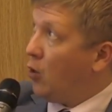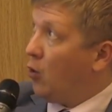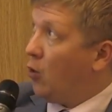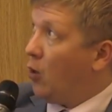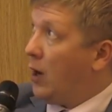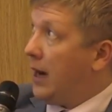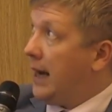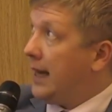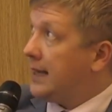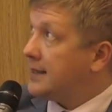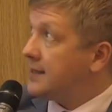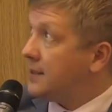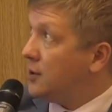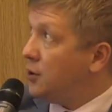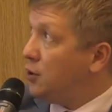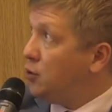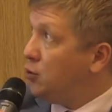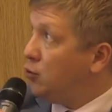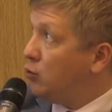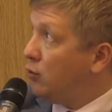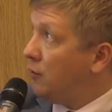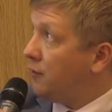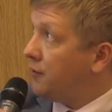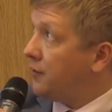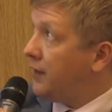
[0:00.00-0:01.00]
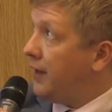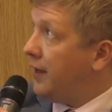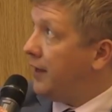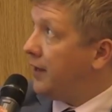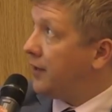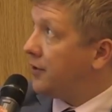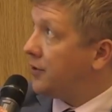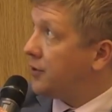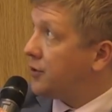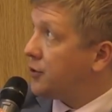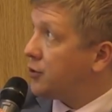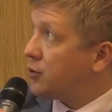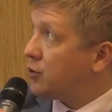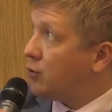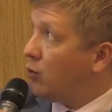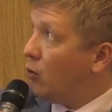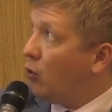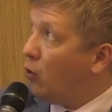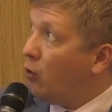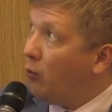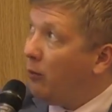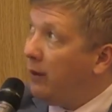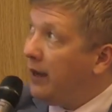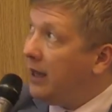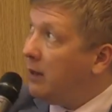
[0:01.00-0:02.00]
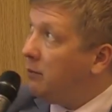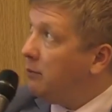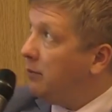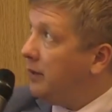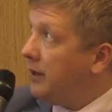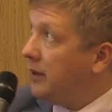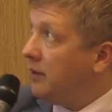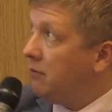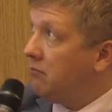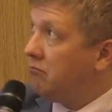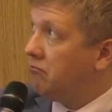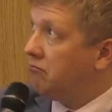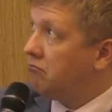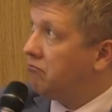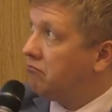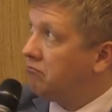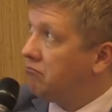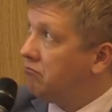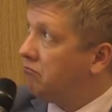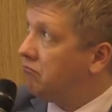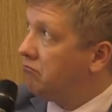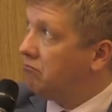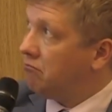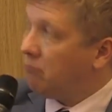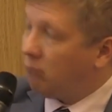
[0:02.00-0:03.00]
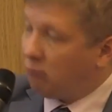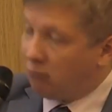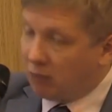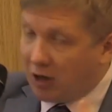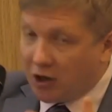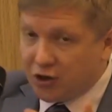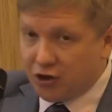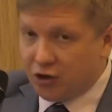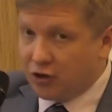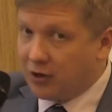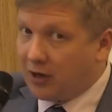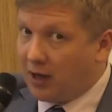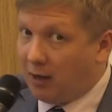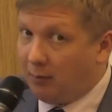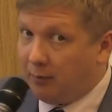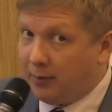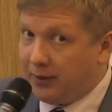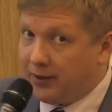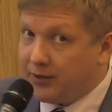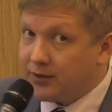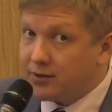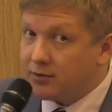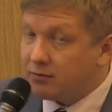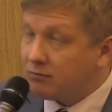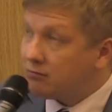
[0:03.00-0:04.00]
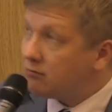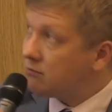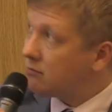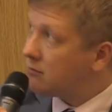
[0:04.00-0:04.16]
or other EU off-takers or maybe Russian companies.